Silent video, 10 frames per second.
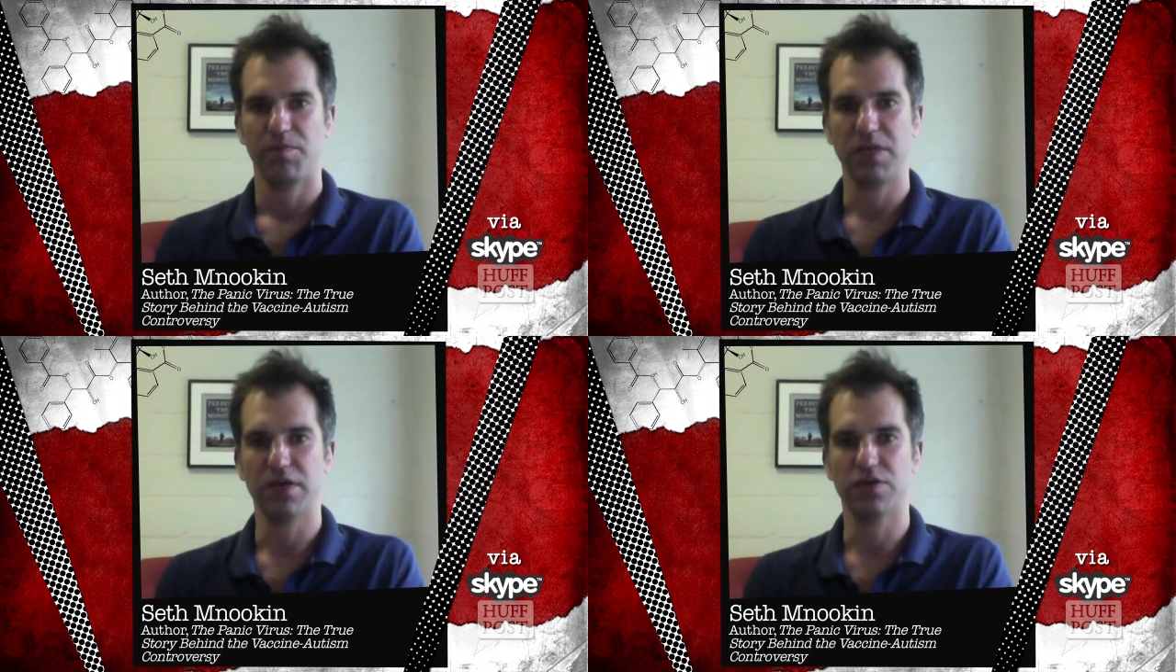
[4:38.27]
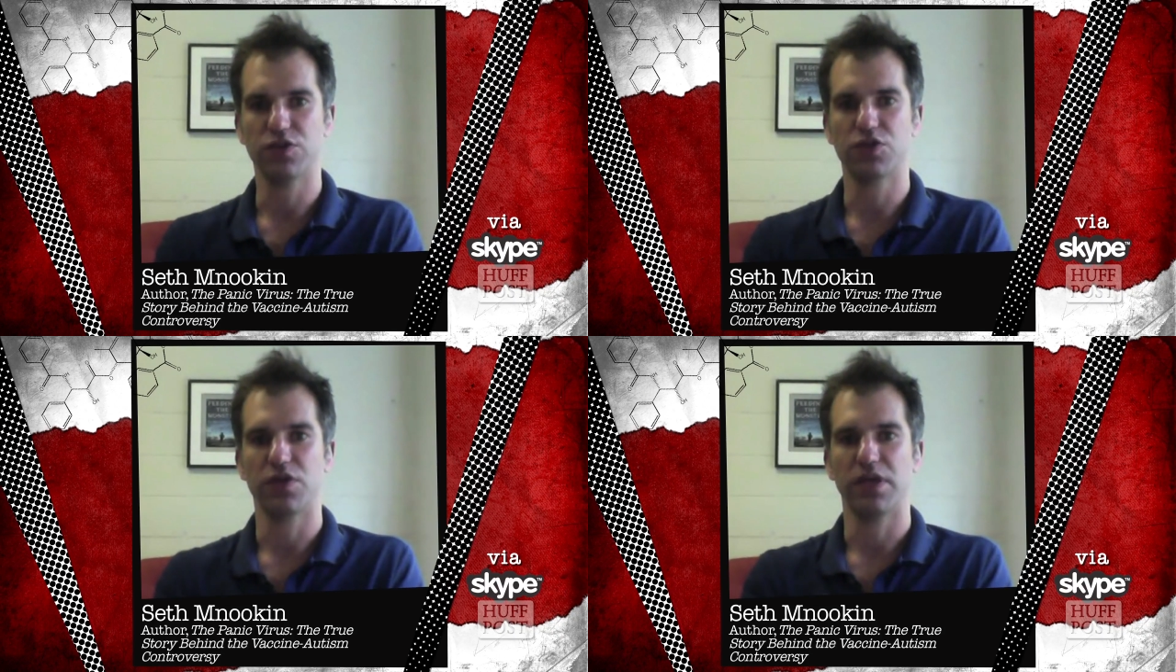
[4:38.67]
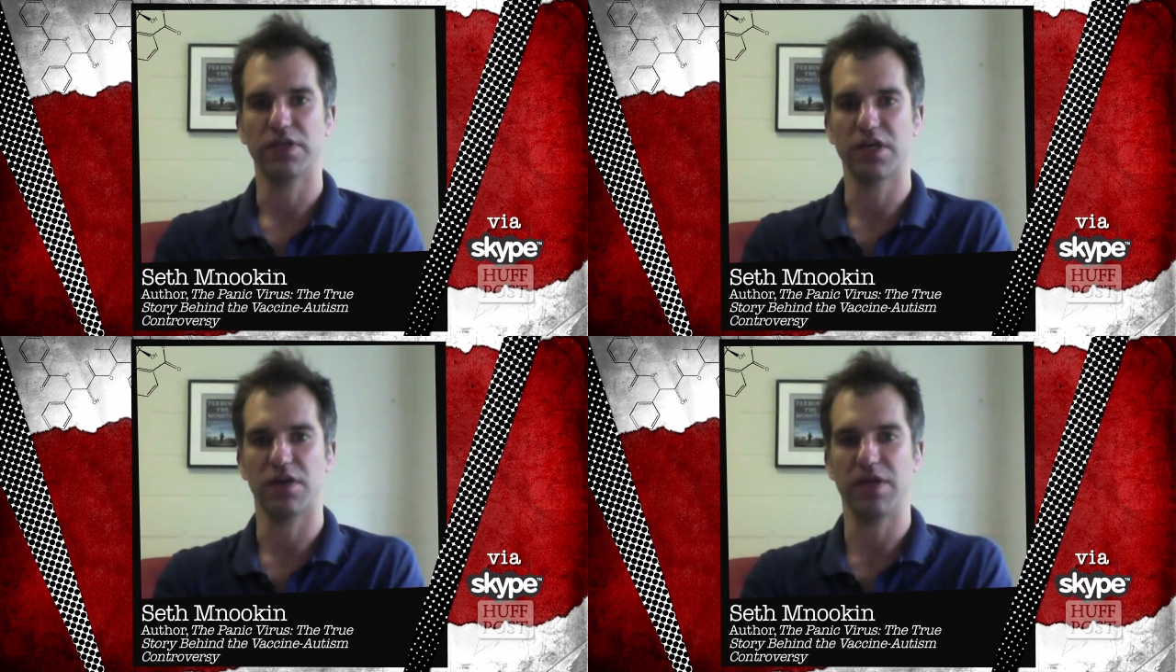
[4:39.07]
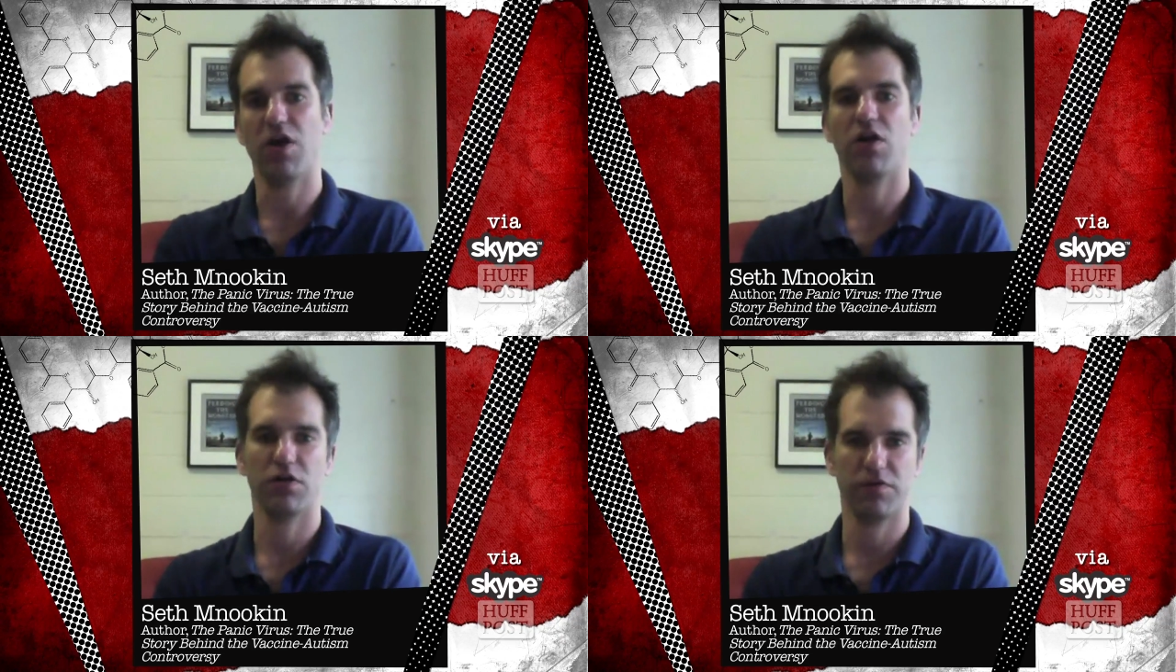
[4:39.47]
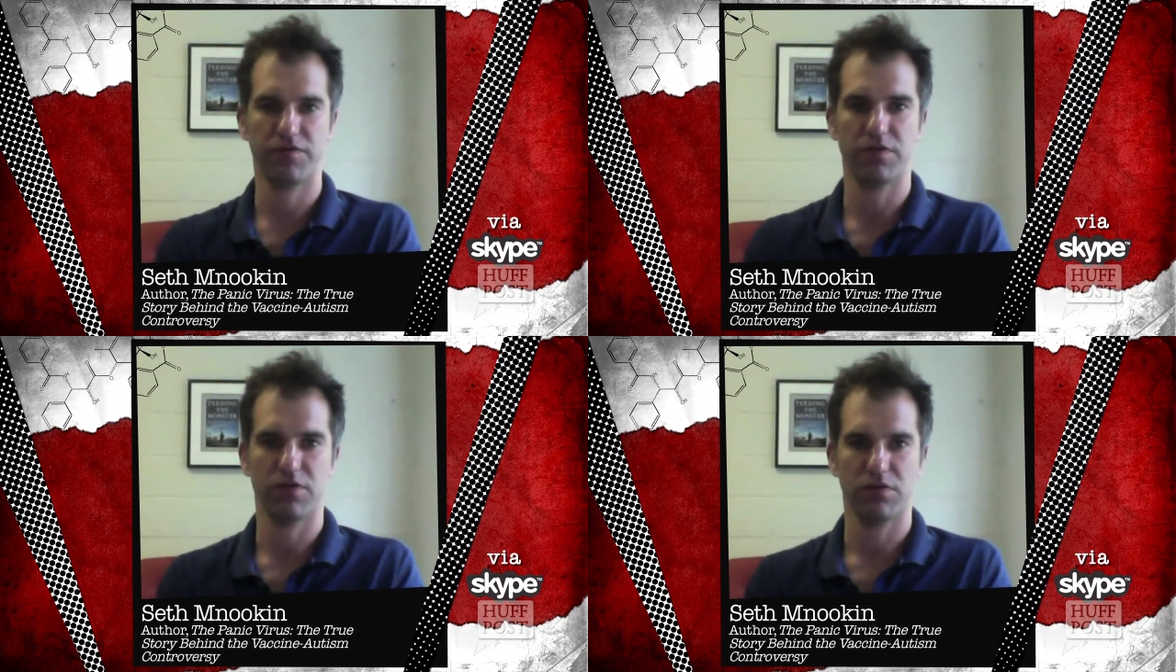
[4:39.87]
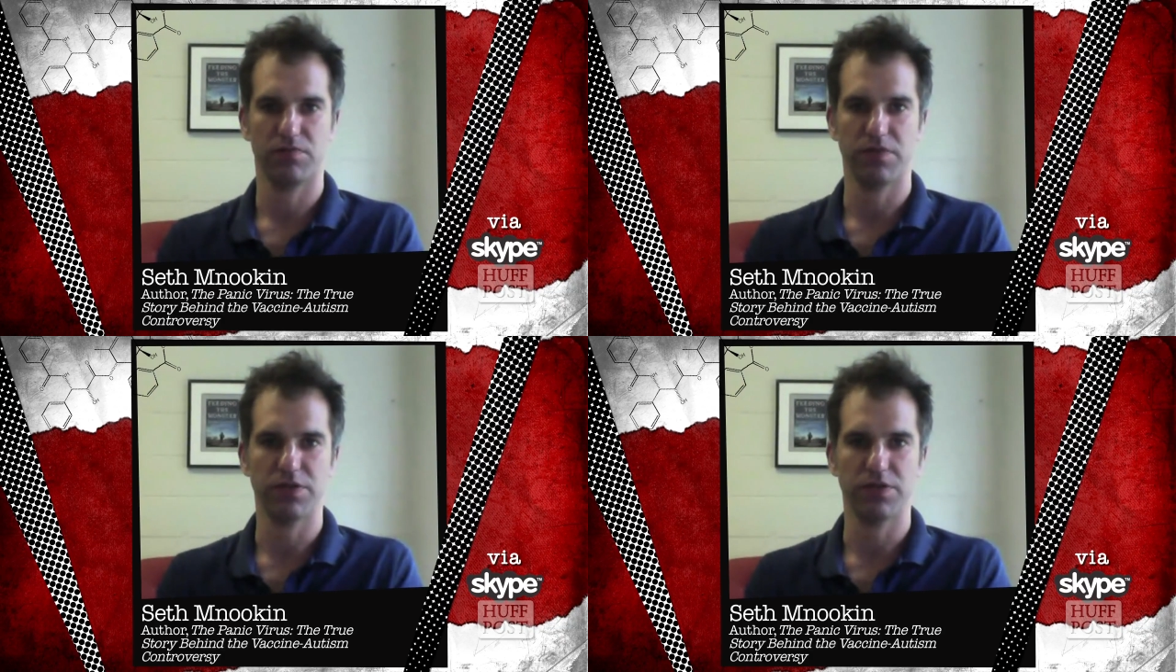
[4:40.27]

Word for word: because it's going to be hard for